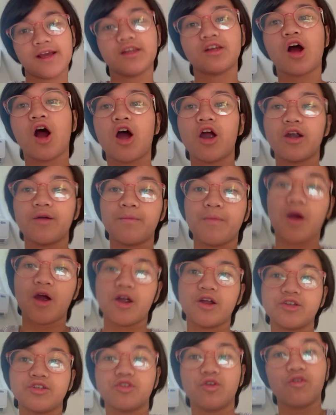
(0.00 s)
in
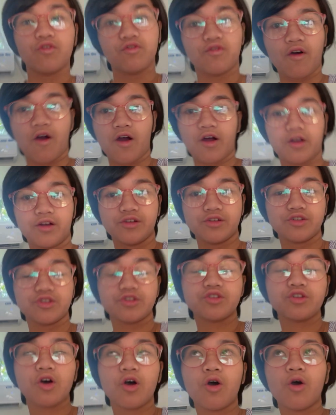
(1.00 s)
Armar so far.
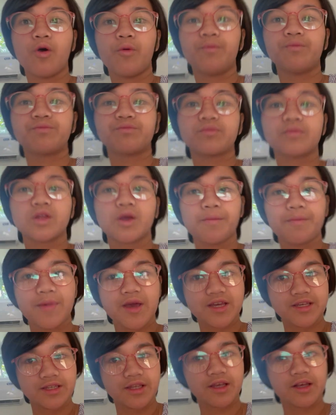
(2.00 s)
So
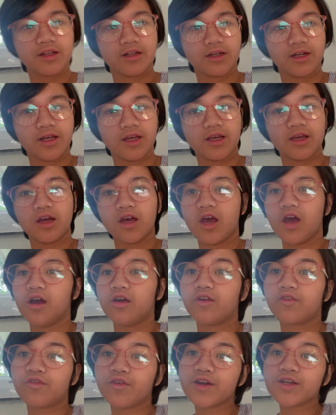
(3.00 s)
basically,
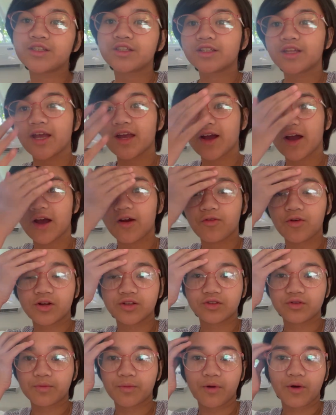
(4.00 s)
the first thing I want
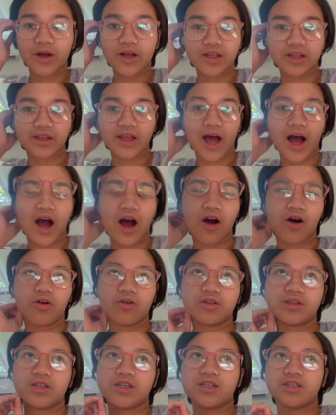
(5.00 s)
to point out
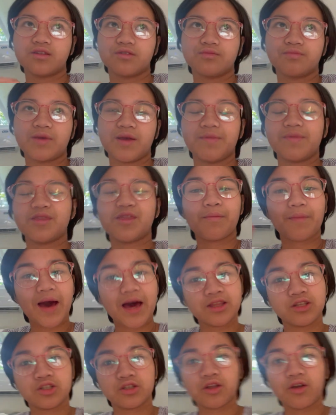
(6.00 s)
is maybe the
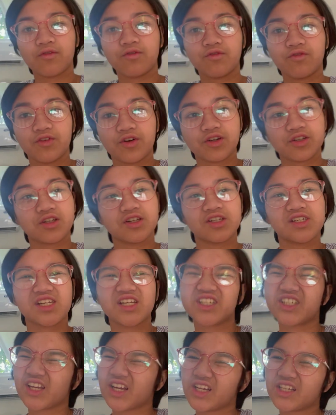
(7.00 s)
bad stuff first, because
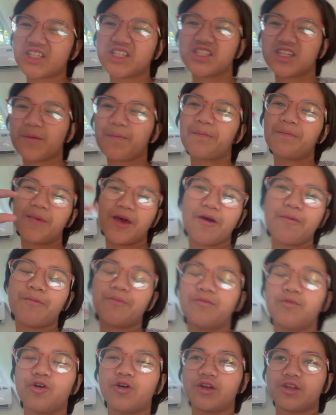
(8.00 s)
there's just a bit
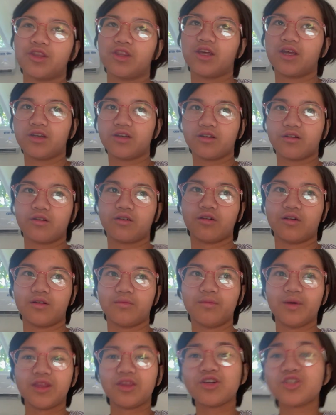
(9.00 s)
more than the good,
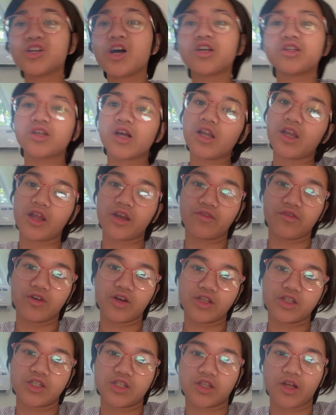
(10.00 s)
but there's also a lot of
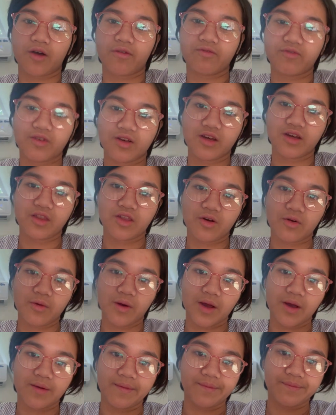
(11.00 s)
good stuff either
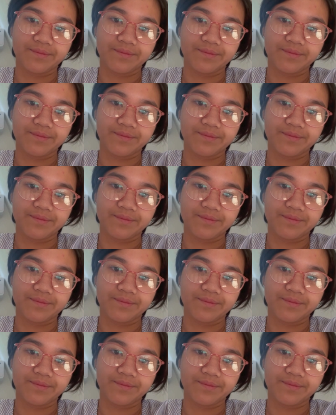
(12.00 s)
way.